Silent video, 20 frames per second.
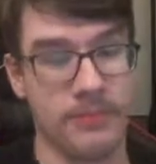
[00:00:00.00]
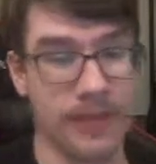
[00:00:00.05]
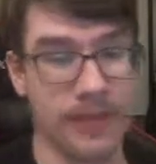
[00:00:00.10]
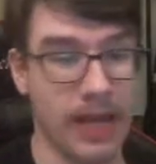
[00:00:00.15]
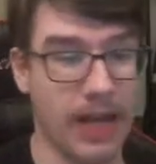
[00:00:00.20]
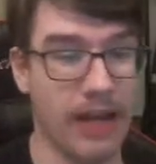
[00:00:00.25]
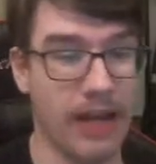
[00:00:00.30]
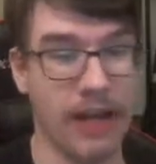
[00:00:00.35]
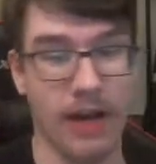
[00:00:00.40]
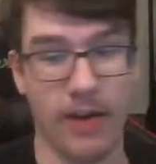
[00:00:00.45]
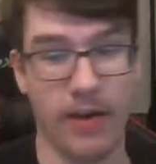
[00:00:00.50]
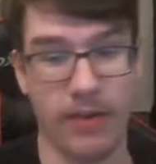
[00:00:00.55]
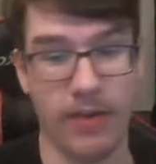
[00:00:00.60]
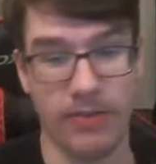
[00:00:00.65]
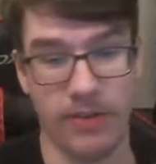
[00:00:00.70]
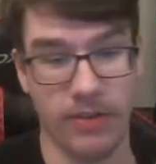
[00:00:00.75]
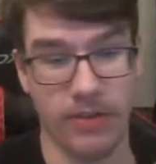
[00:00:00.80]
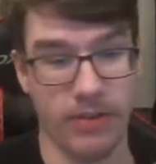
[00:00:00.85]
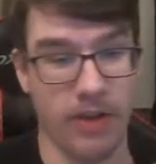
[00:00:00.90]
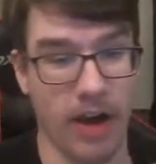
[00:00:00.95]
And now
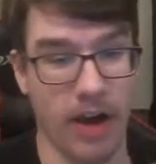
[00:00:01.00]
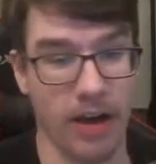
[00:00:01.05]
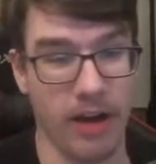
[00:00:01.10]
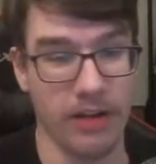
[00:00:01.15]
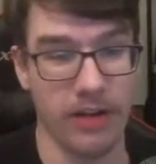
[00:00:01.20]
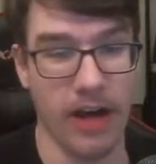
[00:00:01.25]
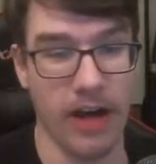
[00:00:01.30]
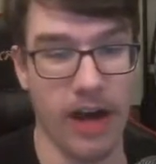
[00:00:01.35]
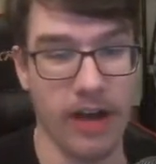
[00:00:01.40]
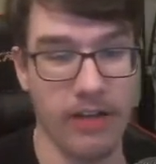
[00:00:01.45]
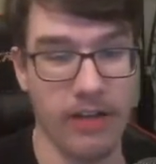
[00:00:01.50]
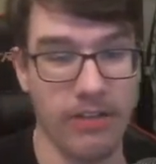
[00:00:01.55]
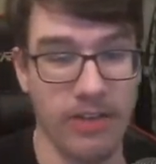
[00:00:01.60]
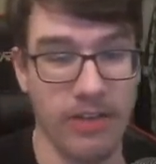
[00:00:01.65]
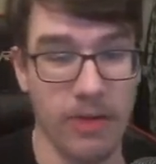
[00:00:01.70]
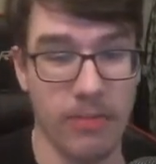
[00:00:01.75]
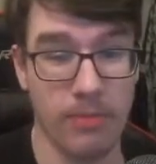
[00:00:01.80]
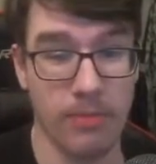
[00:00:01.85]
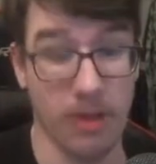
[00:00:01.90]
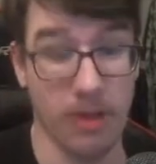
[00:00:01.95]
if this guy dies,
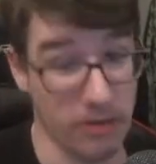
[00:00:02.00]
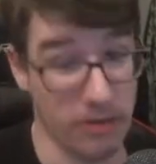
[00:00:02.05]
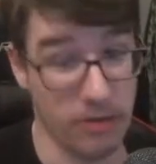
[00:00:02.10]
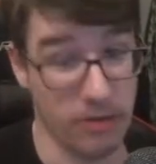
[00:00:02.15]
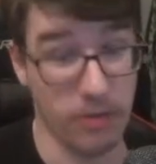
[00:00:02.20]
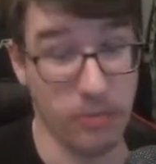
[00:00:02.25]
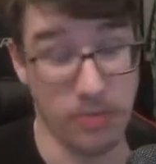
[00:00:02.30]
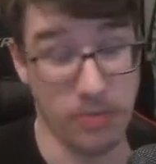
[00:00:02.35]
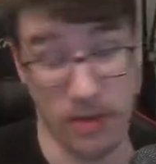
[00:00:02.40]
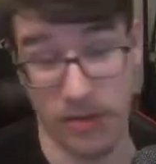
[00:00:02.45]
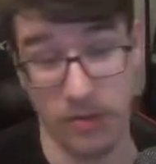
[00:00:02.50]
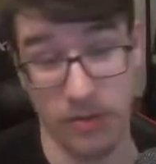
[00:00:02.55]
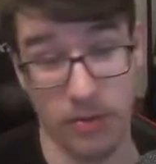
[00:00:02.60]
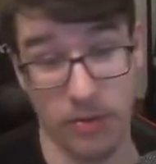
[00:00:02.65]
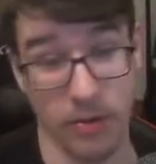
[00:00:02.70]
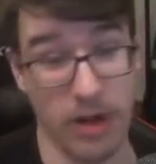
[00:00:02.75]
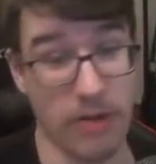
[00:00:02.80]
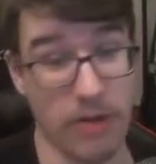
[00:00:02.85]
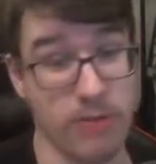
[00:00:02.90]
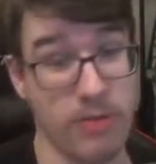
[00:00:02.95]
plus two, plus
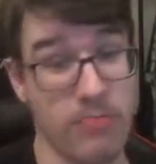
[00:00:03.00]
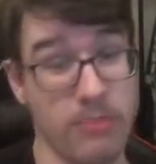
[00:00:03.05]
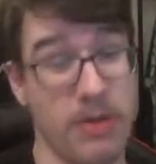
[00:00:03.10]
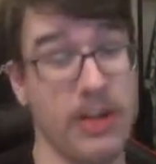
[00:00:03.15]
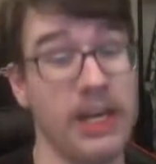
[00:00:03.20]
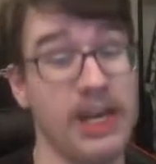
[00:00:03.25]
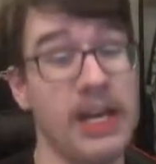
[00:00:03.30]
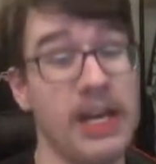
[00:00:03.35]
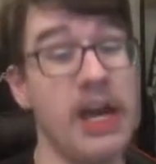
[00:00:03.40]
two on everybody.